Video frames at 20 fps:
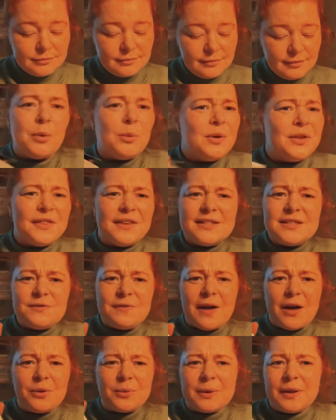Well, this
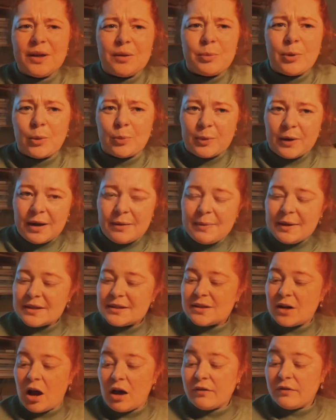felt really appropriate based
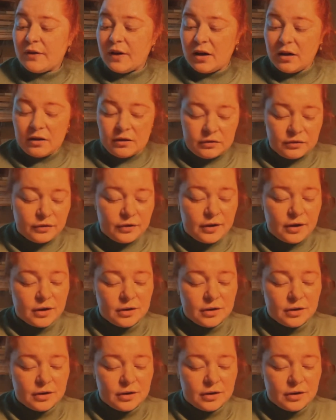off of